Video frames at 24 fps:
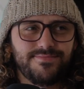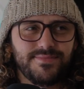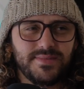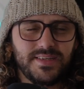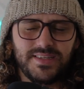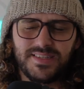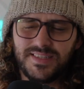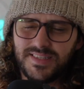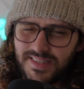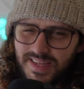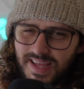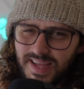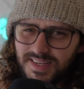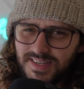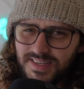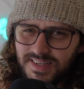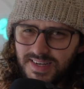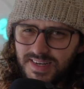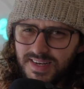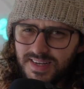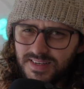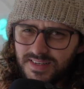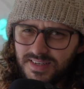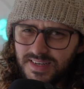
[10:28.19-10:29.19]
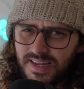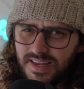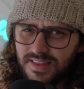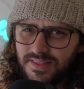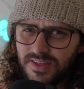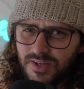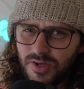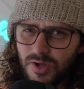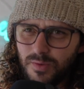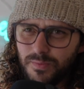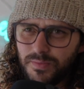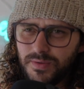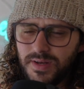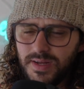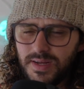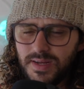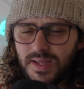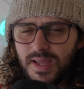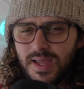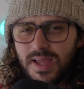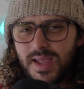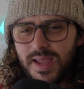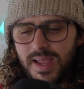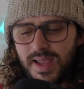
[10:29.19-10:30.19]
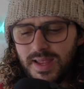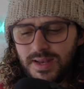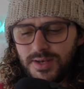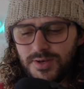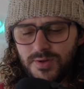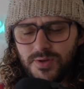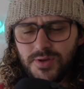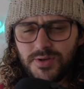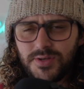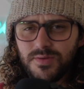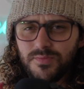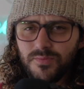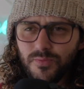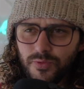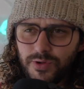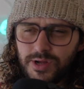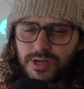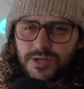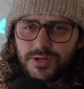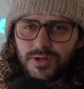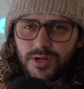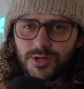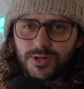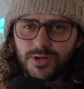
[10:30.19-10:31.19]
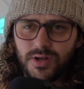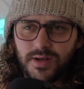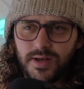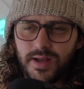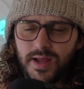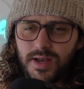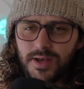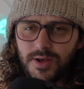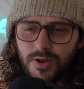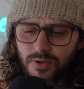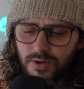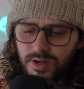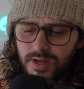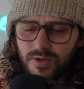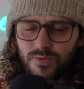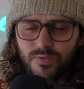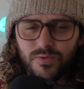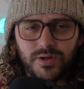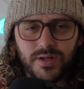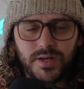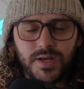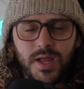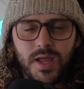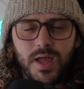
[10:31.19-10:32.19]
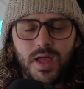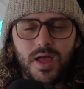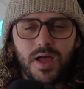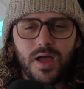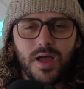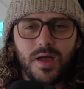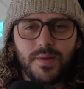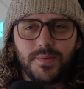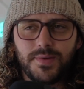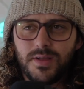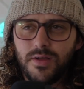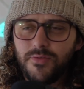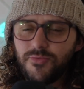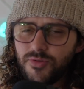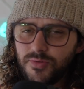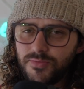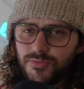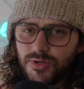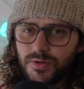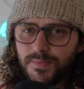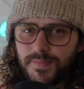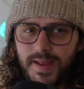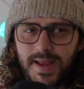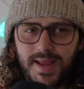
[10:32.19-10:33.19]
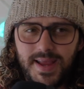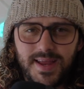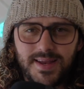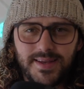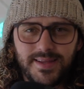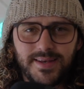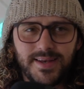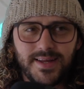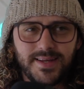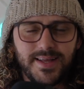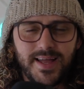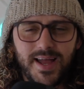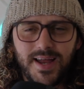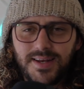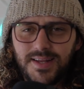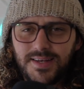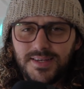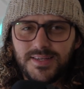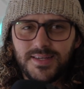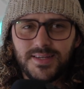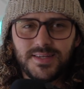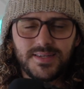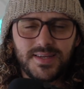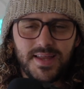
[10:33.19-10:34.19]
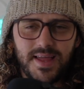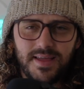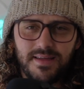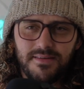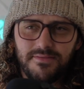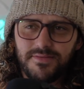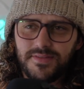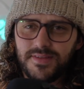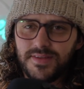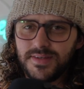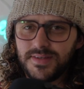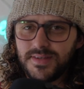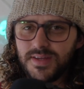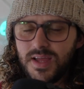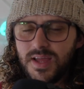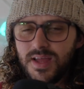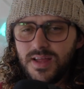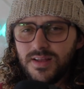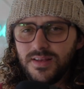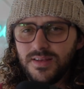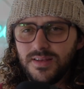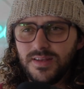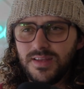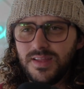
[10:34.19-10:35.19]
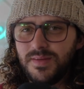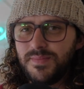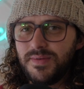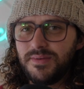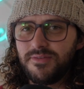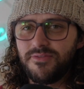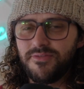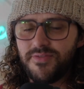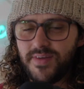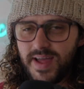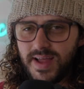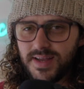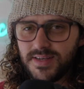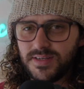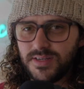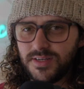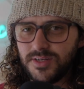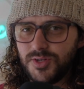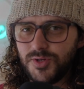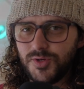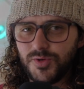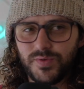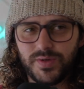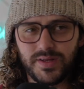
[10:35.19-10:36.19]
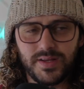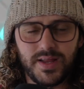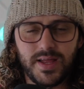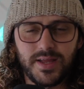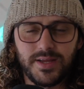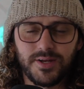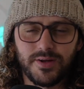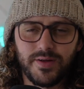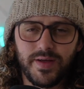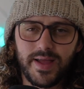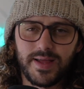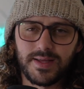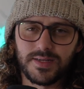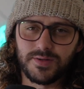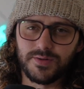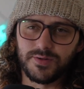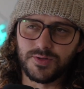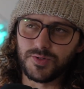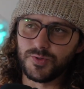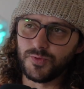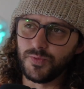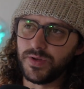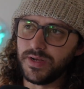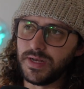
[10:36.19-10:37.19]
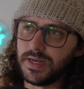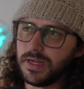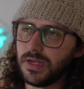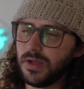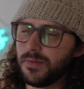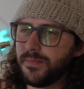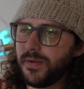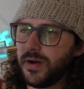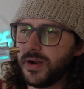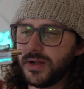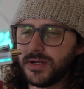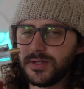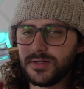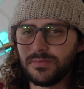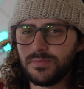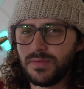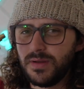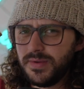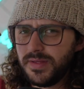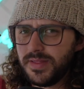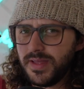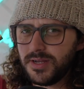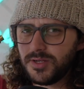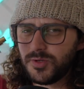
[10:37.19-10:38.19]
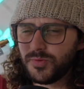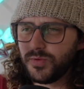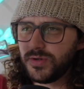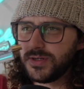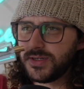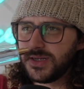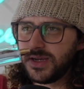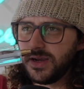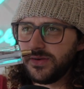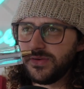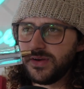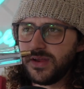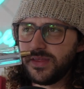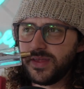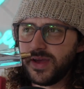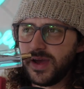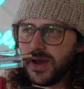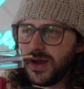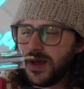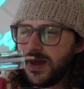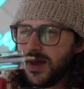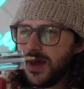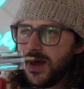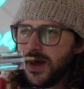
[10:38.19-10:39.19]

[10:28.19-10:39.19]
zestiness in the opening. And doing some research on hinoki wood, comes from Japan, and it kind of does have this lemon facet to it, you know, as I was reading up on it. So maybe that's what's giving it that